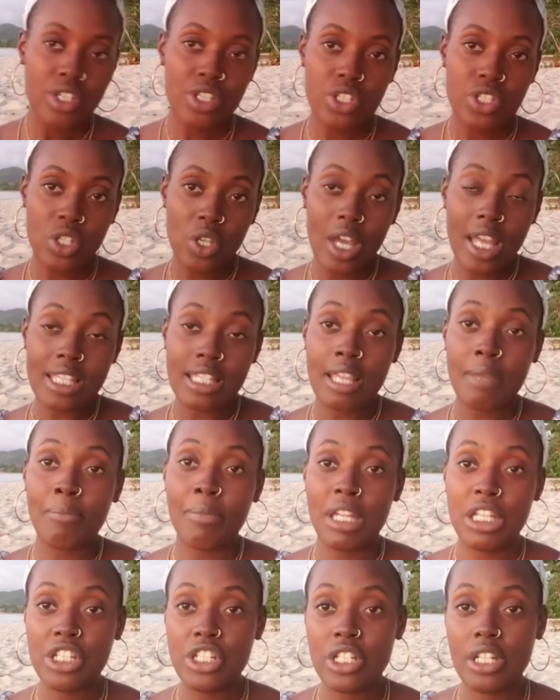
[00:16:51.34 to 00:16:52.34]
So as I
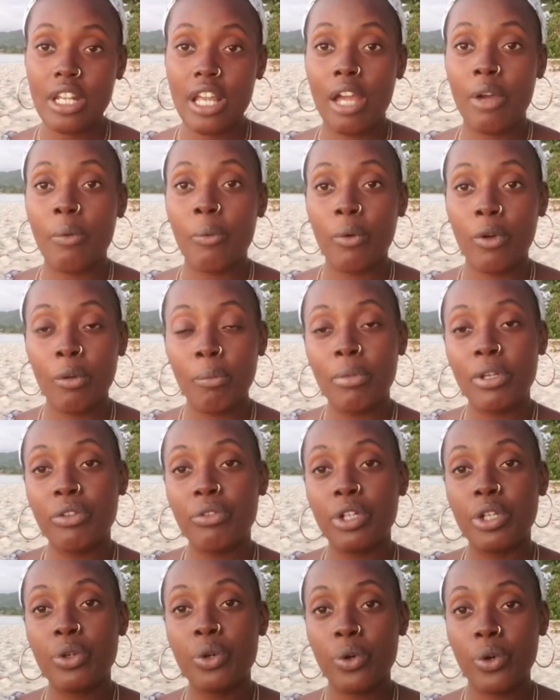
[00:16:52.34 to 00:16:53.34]
mentioned, I will
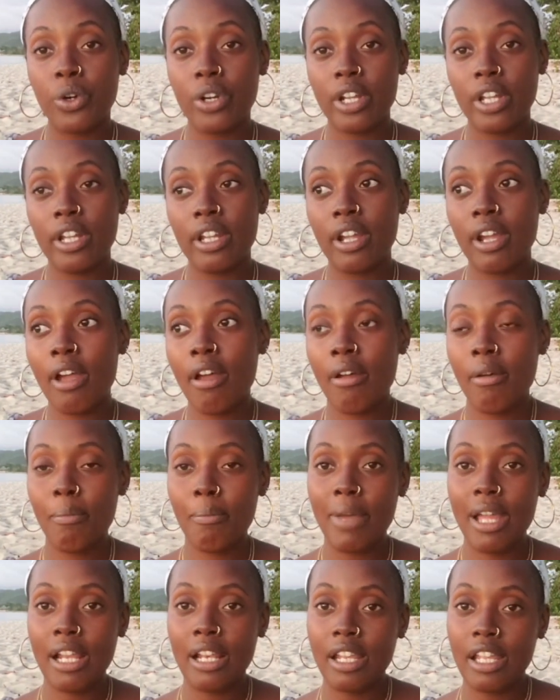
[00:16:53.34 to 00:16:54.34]
be recording
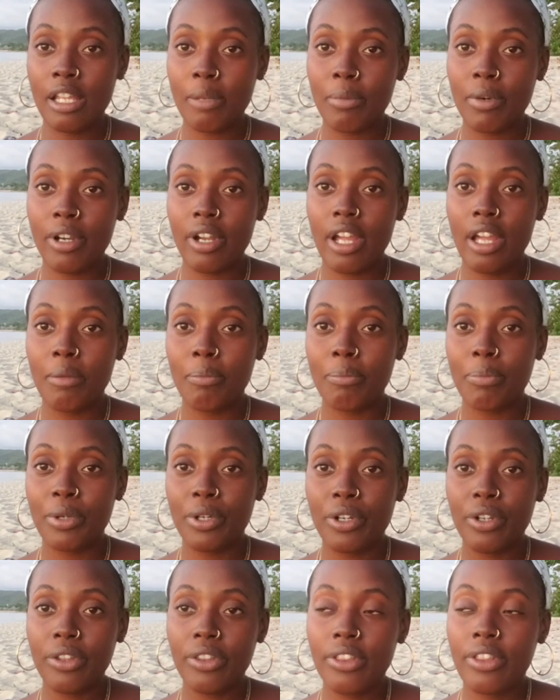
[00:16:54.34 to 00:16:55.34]
my labor and
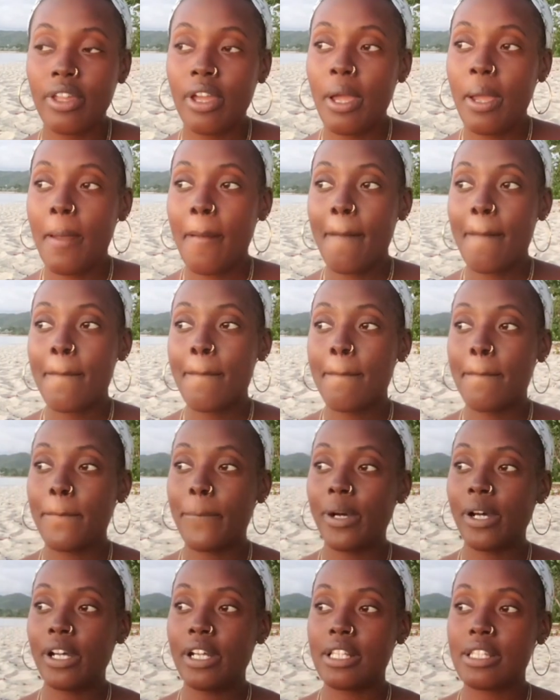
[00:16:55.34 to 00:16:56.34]
birth,
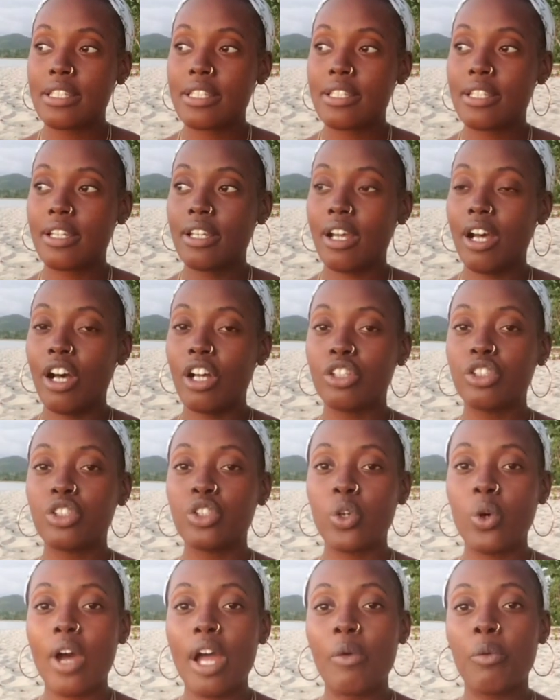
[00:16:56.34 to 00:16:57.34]
but
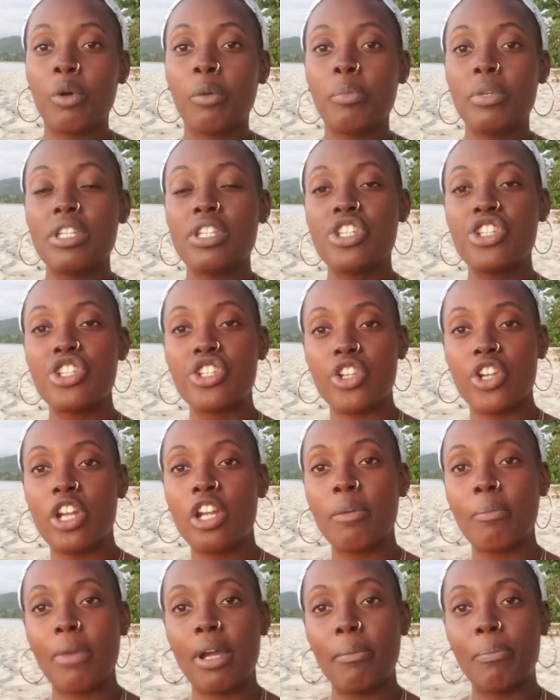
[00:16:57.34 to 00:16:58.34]
although I will be
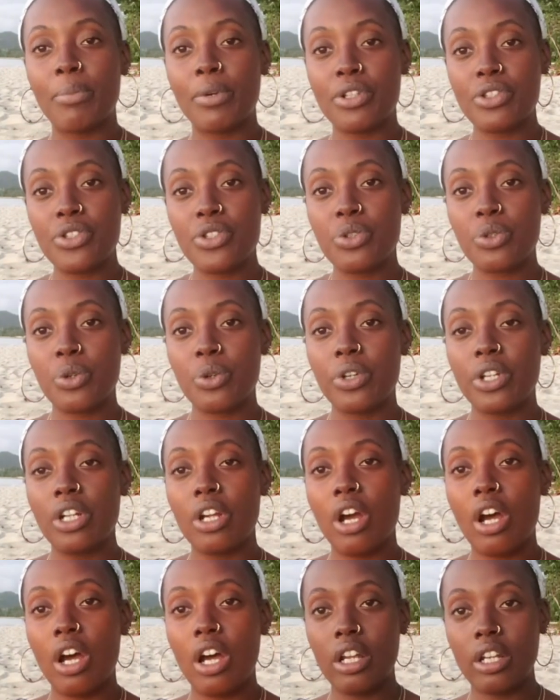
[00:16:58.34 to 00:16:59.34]
sharing my birth
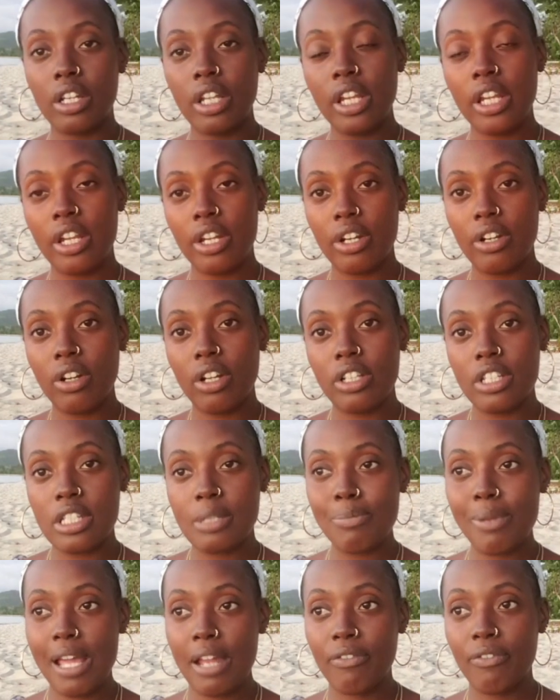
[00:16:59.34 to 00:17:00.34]
story on here, on
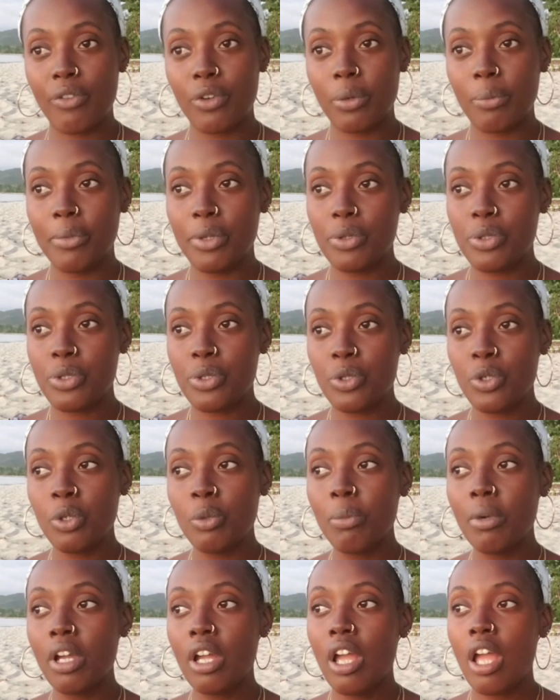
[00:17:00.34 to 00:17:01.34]
this platform,
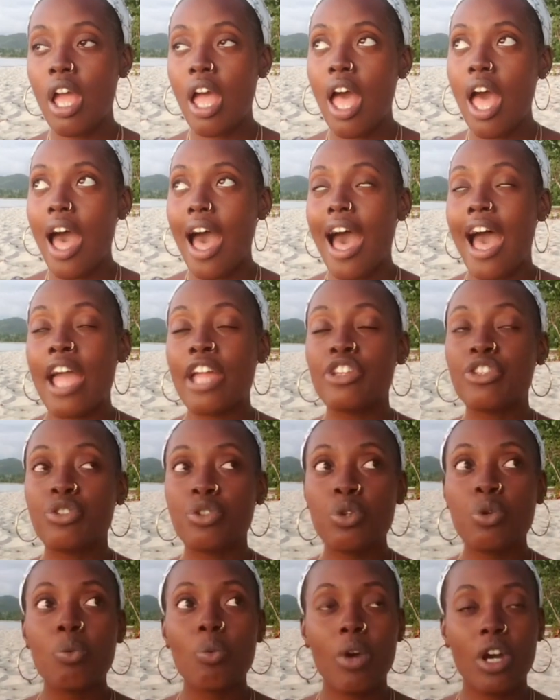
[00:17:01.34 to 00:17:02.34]
YouTube, I
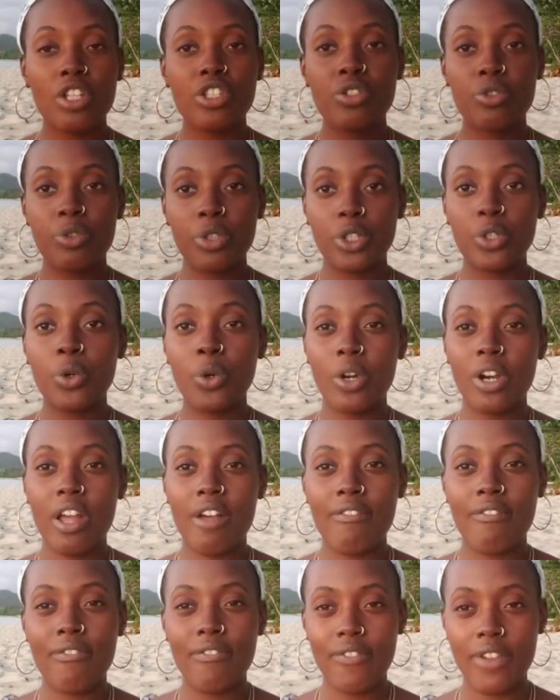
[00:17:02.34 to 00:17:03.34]
do want to record
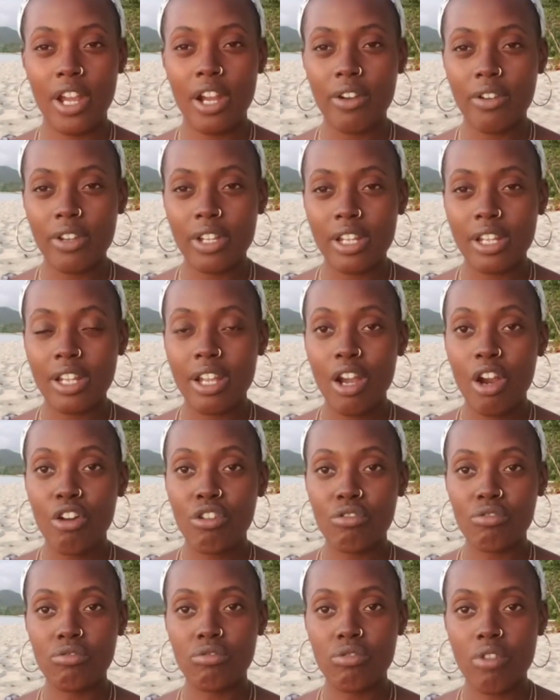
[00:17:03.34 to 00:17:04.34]
a very
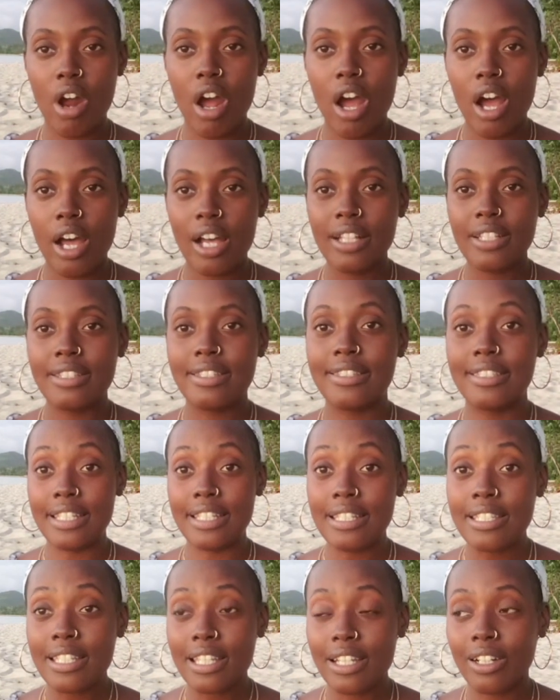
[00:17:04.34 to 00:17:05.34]
raw,
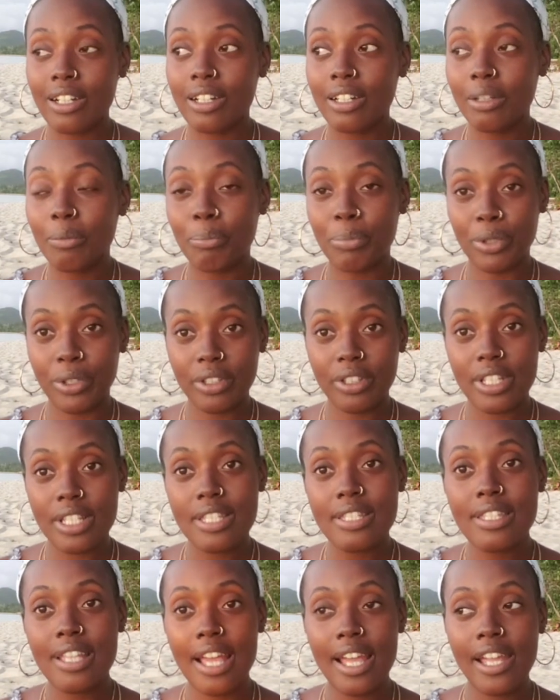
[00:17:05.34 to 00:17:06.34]
detailed birth
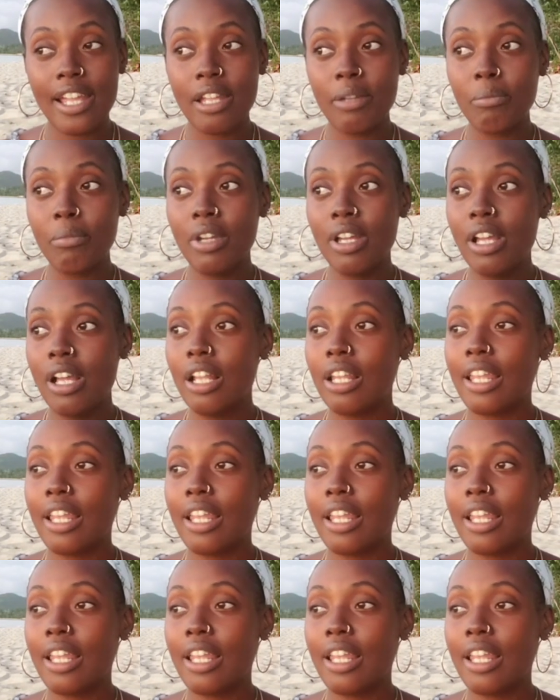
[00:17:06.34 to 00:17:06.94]
this time.